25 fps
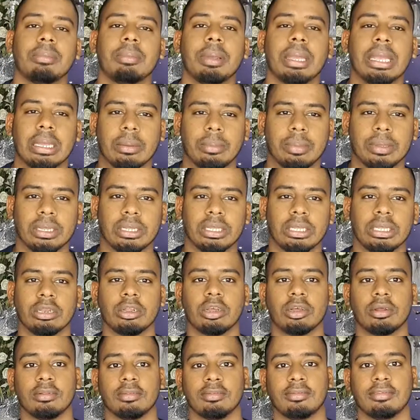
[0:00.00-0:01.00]
The
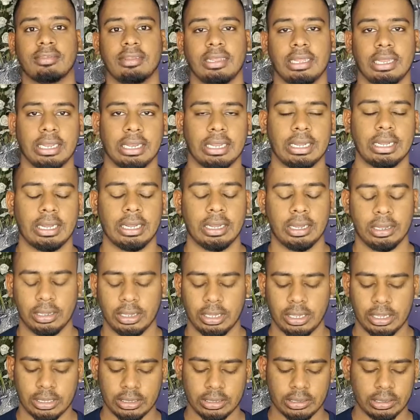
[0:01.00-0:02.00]
Maybeline
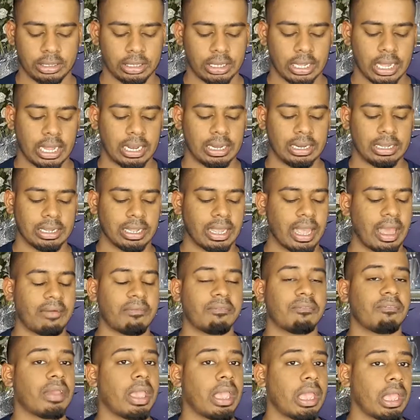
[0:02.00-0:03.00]
concealer in the color
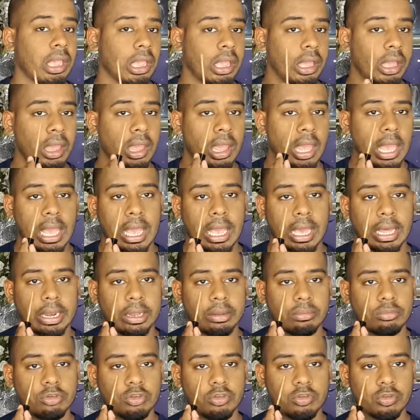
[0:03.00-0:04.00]
Cafe,
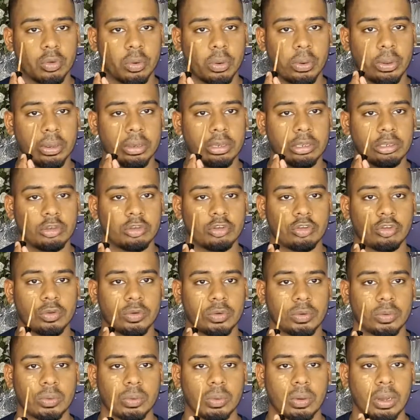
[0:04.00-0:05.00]
and I'm just going
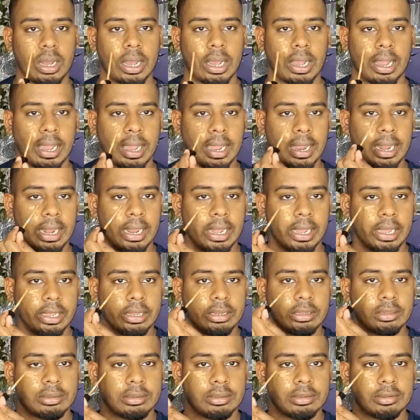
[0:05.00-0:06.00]
to
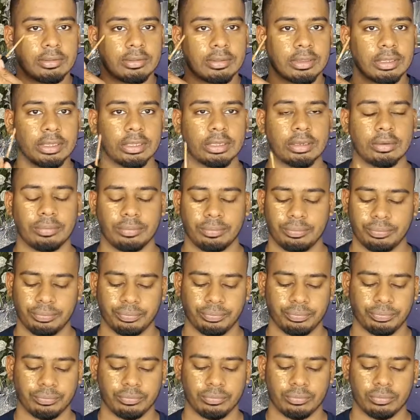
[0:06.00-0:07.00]
highlight the
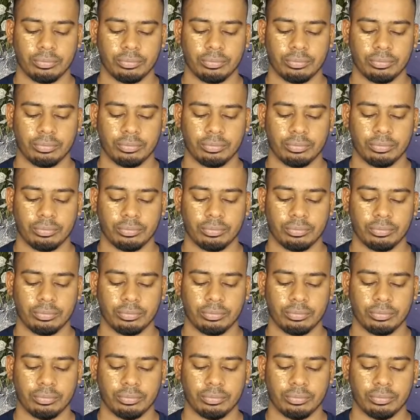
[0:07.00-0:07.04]
skin.